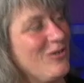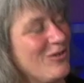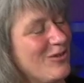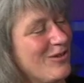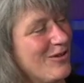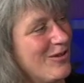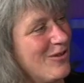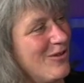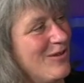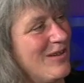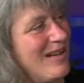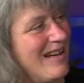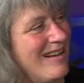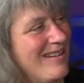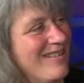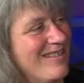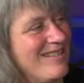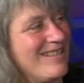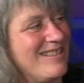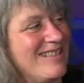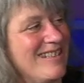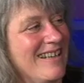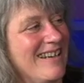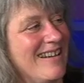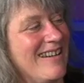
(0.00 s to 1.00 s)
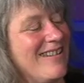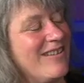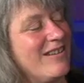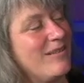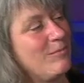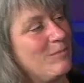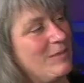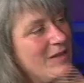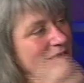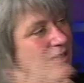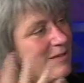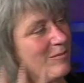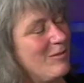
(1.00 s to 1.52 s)
and go down to the town and
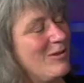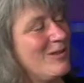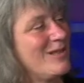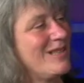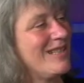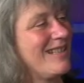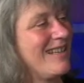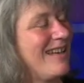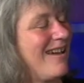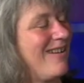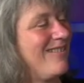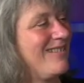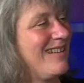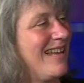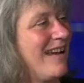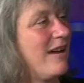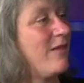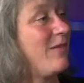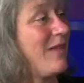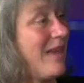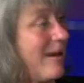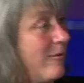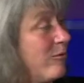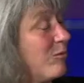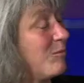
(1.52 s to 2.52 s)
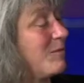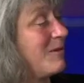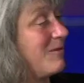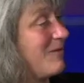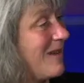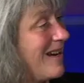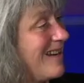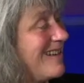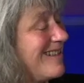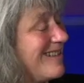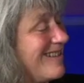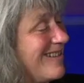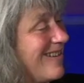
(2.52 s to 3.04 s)
play music out loud. That would be
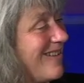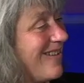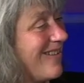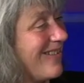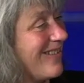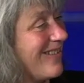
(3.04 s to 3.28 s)
radio.